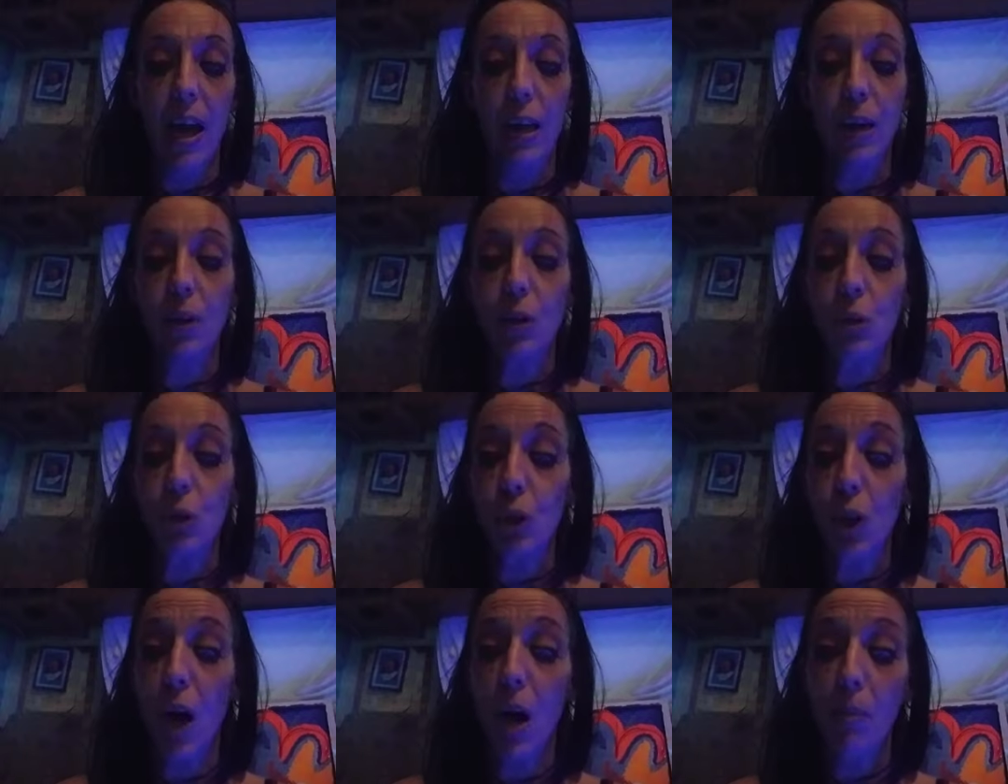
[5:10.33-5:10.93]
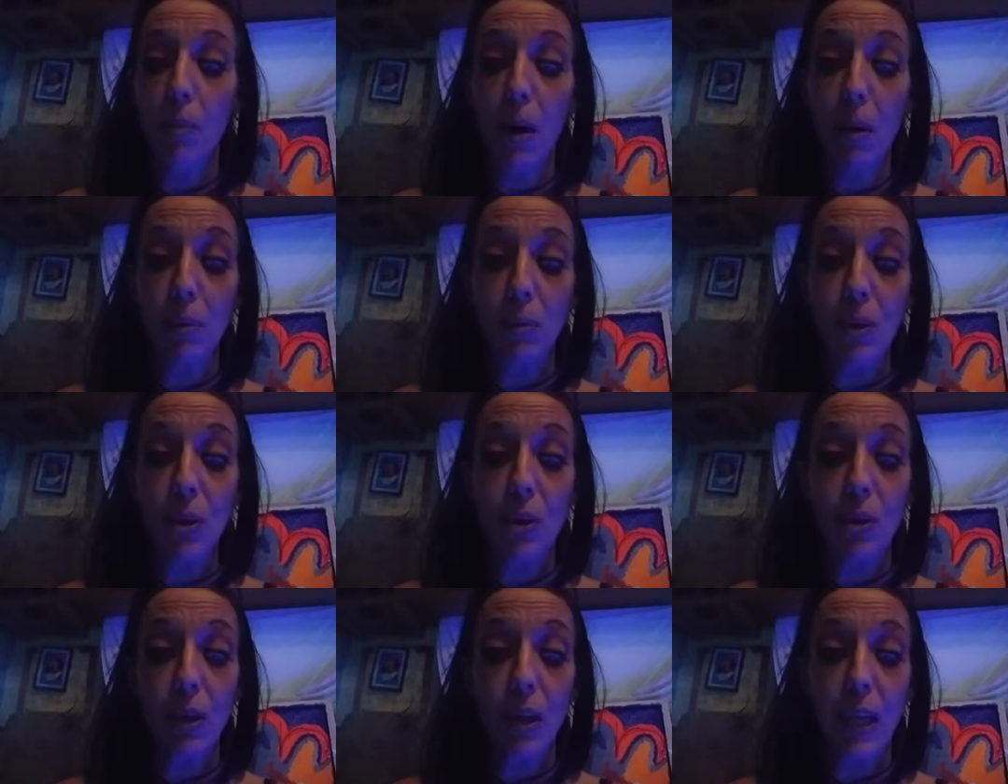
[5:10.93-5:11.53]
A new job
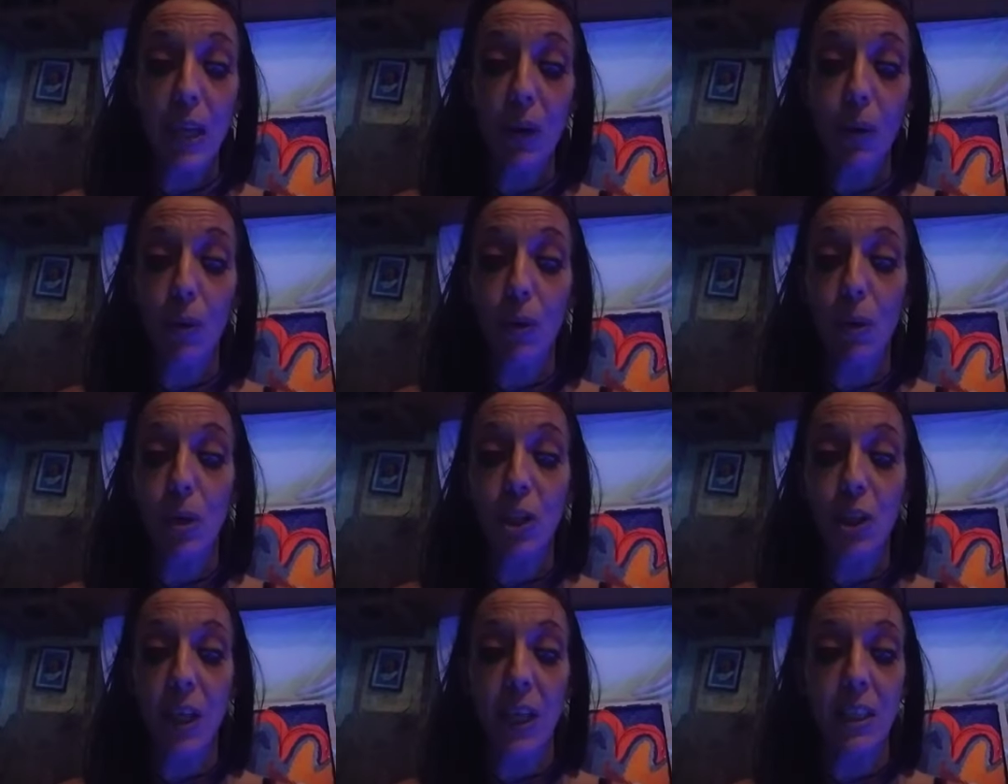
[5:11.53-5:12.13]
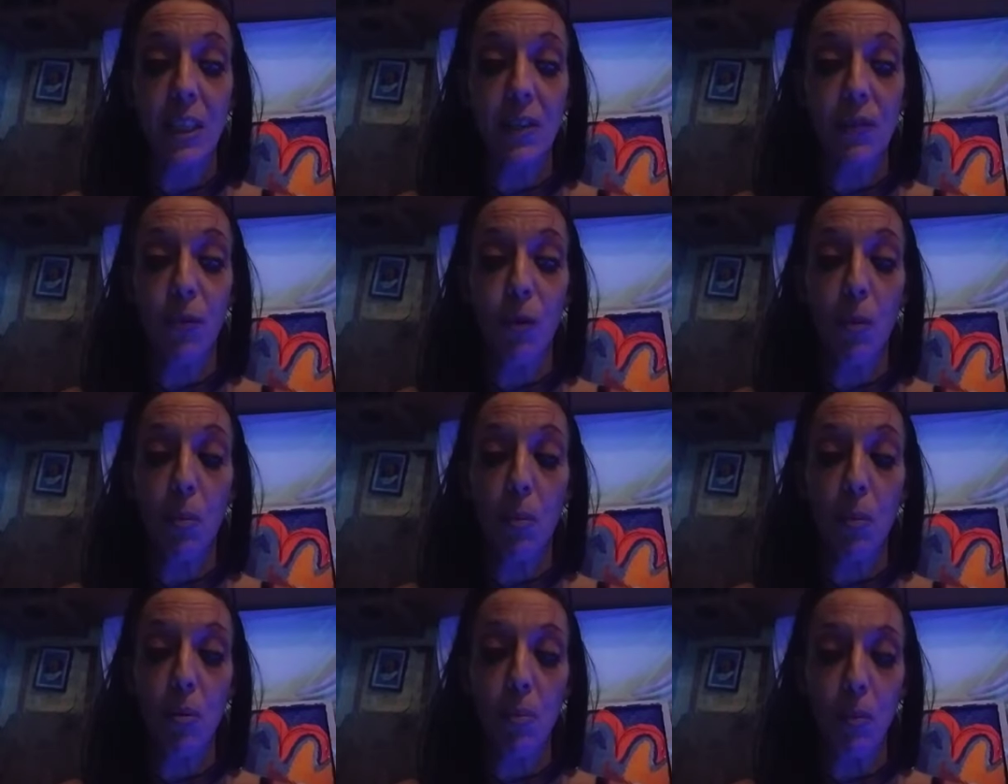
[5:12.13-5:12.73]
opportunity or a chance
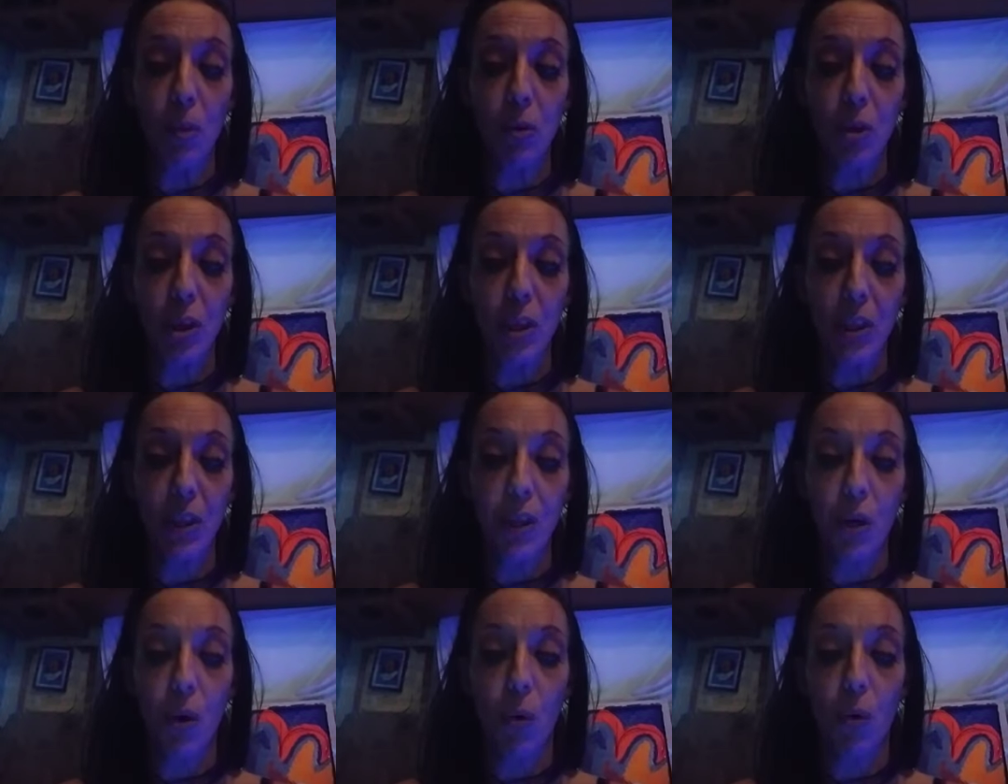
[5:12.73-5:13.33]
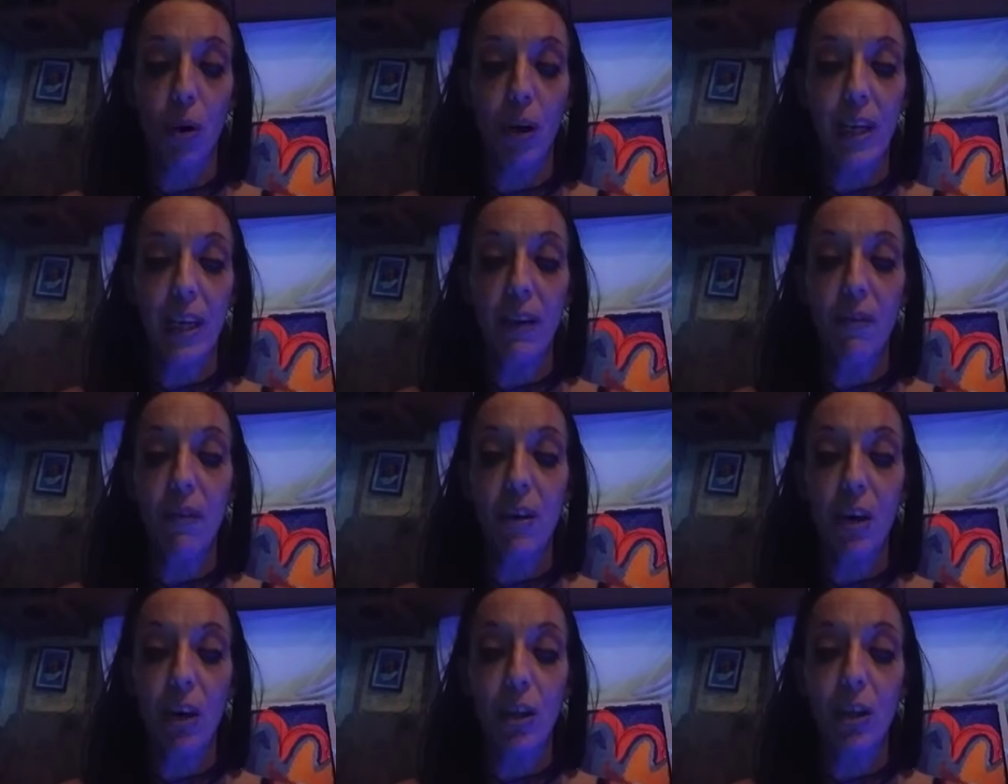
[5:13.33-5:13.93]
for a promotion or
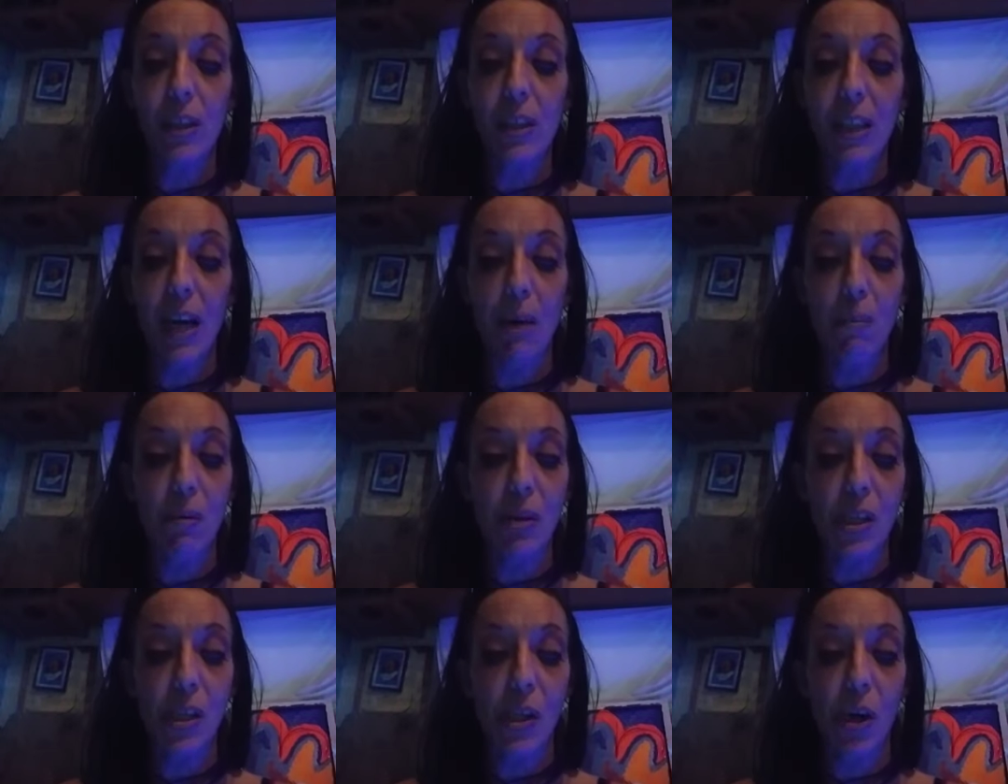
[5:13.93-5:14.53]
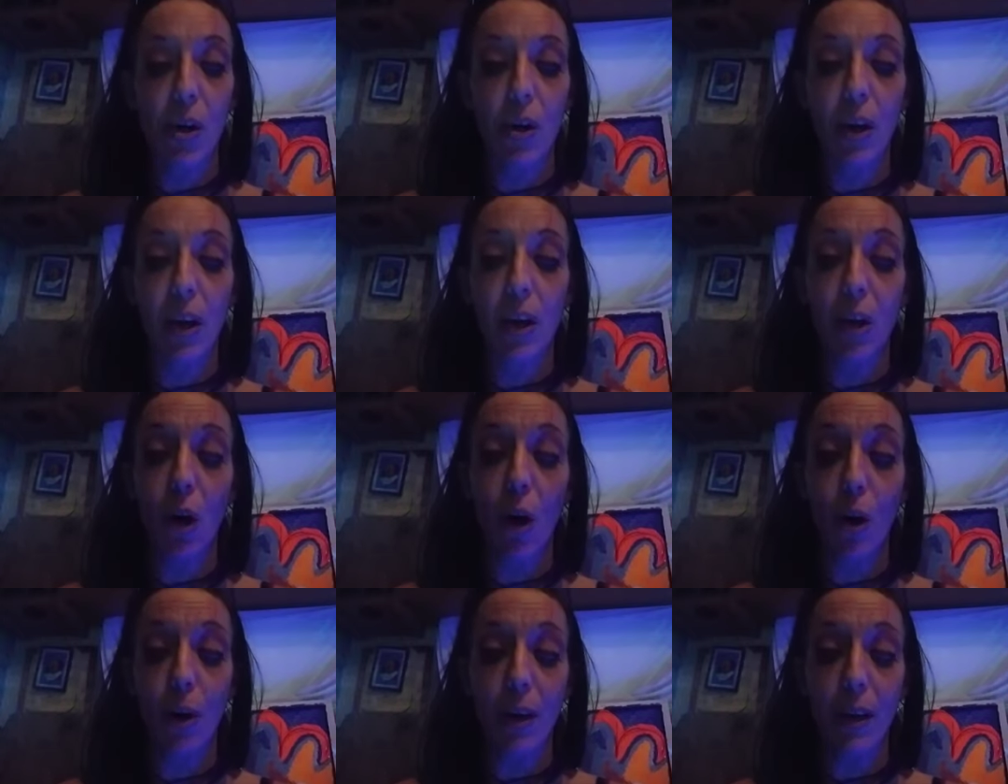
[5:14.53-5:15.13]
even a good time to start a
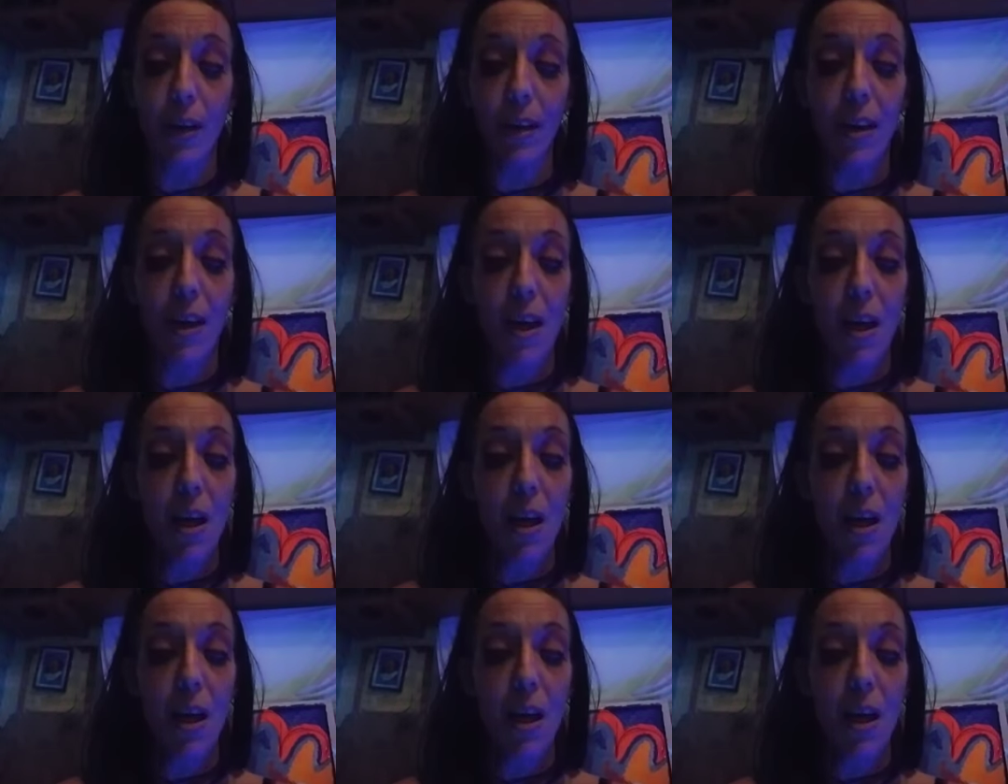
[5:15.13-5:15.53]
garden